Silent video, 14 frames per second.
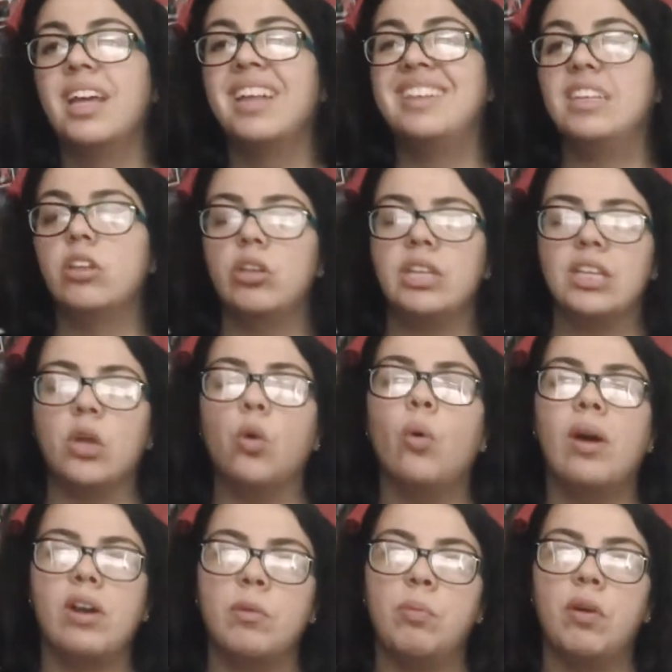these are all
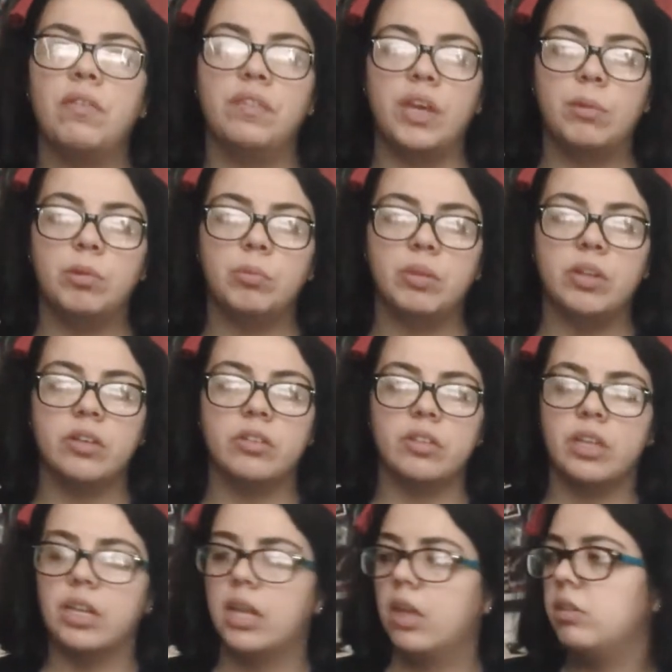Harry Potter themes, because
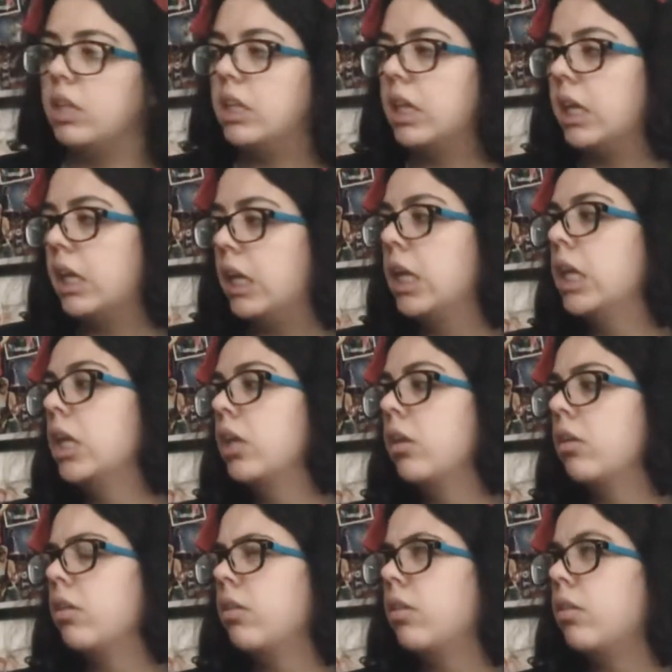in Aldi
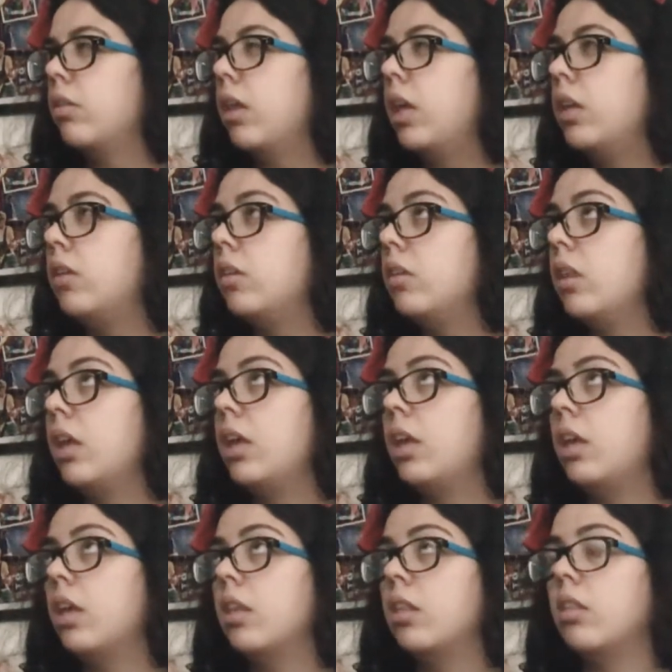they
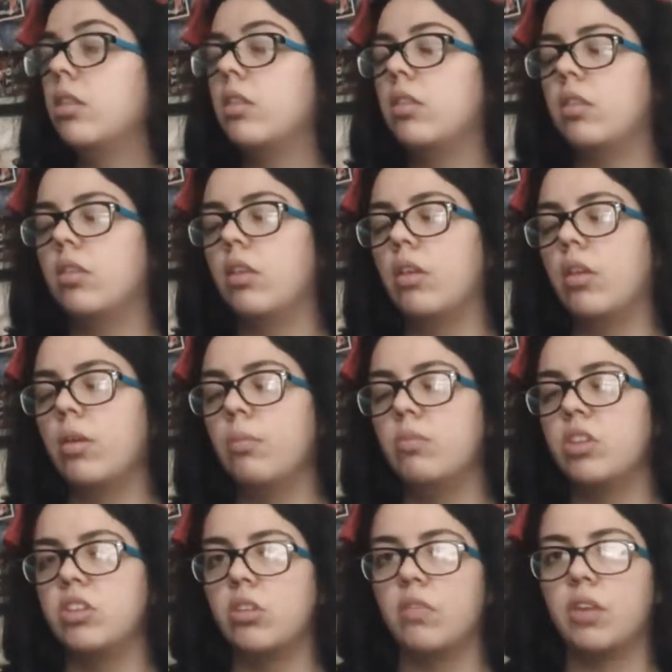the
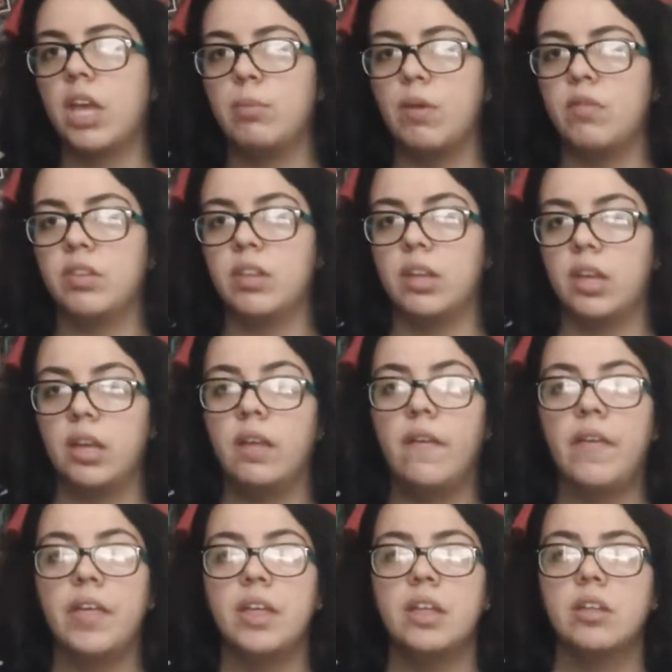stuff came over today.
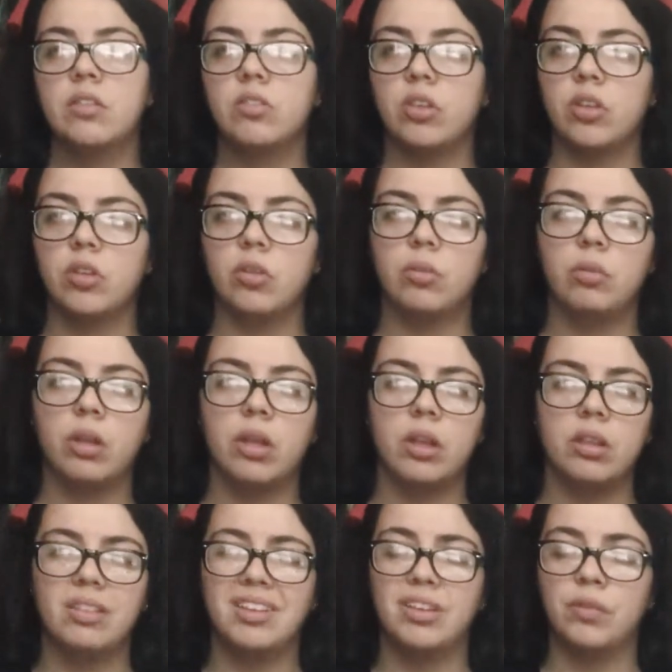So
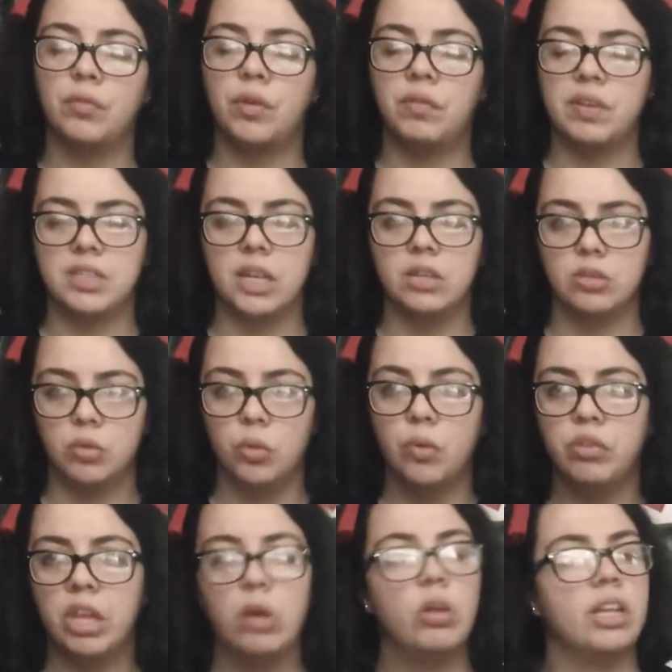these are the three things that I saw.
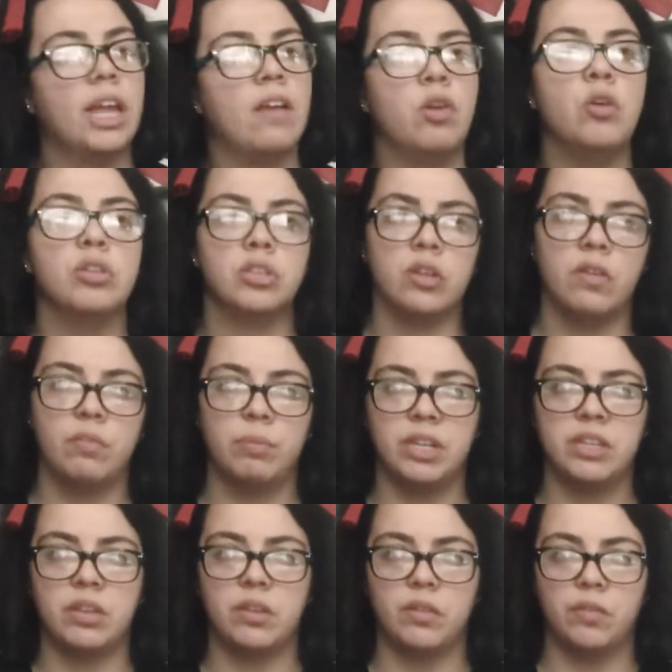They have loads of stuff, but
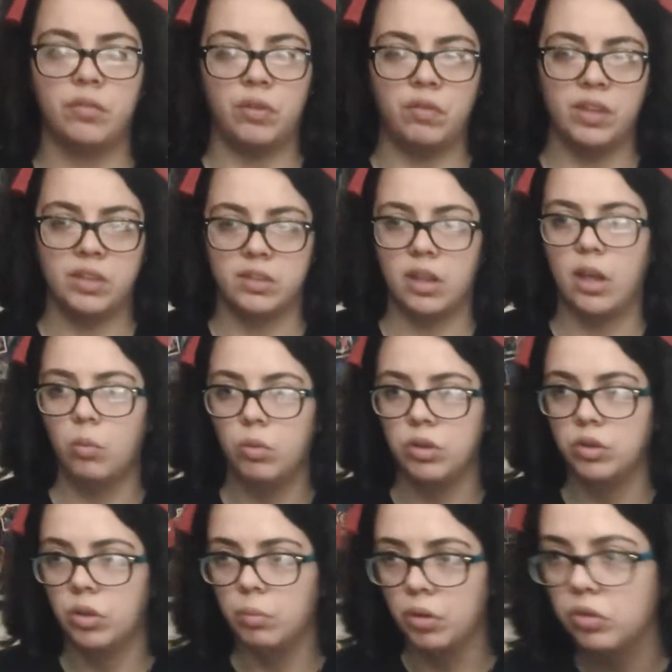these are the three things that I want
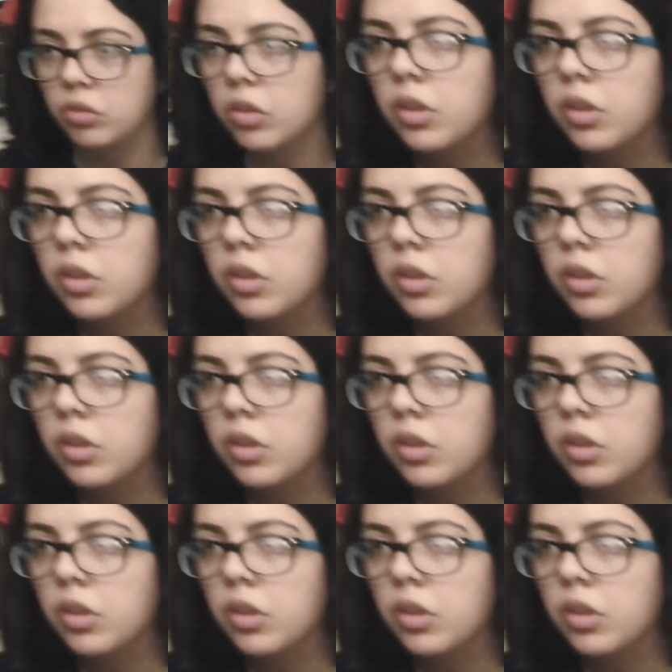the most.